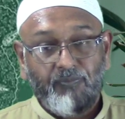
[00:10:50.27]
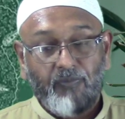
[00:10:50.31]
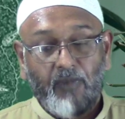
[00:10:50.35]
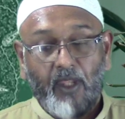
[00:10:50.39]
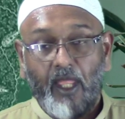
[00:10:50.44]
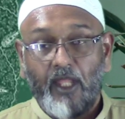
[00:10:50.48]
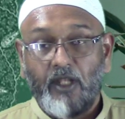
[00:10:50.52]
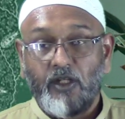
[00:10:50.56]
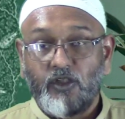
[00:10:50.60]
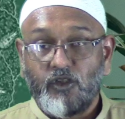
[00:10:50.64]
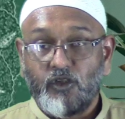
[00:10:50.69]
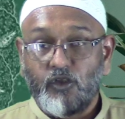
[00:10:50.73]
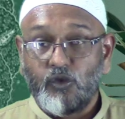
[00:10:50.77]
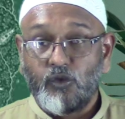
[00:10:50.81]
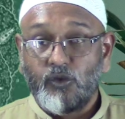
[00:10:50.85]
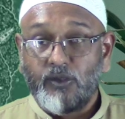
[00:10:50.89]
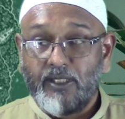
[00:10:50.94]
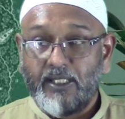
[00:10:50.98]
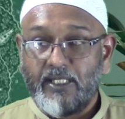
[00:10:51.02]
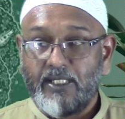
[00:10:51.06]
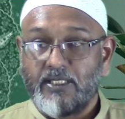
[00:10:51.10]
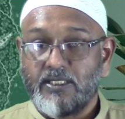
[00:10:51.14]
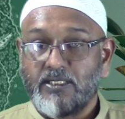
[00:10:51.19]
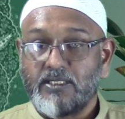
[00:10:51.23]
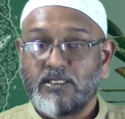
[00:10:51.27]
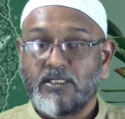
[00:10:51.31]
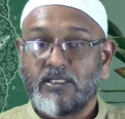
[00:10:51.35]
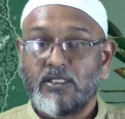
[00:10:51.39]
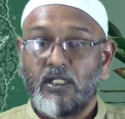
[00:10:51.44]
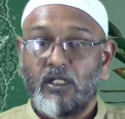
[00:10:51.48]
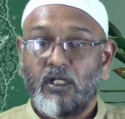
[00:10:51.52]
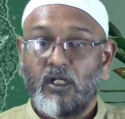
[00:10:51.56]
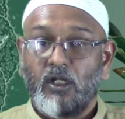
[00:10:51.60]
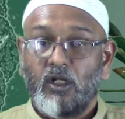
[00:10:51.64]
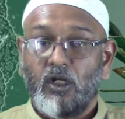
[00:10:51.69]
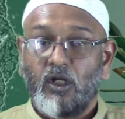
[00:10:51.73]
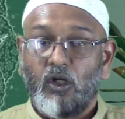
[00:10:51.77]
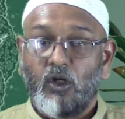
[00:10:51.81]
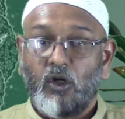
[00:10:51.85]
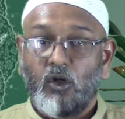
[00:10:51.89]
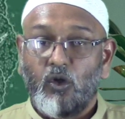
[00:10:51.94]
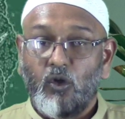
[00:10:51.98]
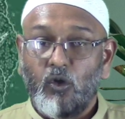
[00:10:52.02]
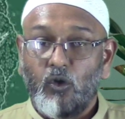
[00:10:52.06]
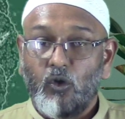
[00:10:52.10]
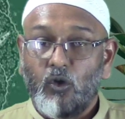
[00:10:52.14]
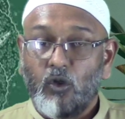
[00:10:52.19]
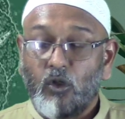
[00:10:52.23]
and through these,
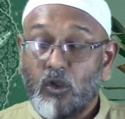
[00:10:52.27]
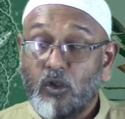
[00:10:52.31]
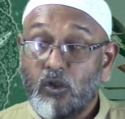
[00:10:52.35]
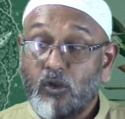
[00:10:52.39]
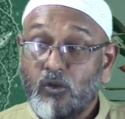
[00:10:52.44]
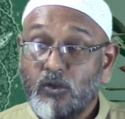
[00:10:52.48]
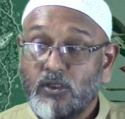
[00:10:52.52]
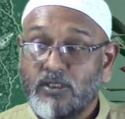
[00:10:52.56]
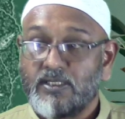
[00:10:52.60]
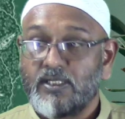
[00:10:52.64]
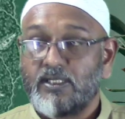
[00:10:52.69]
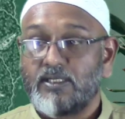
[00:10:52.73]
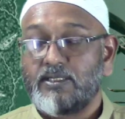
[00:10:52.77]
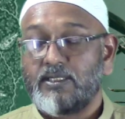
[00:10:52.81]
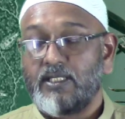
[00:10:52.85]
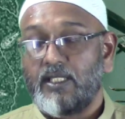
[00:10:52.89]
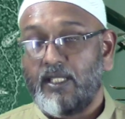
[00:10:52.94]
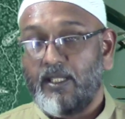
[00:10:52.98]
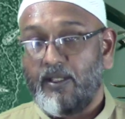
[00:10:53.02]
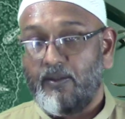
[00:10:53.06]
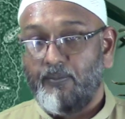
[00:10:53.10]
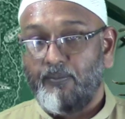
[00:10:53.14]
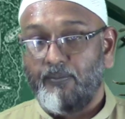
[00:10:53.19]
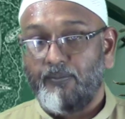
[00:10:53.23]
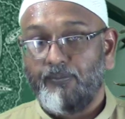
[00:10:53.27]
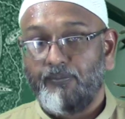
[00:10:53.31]
grow closer to Him.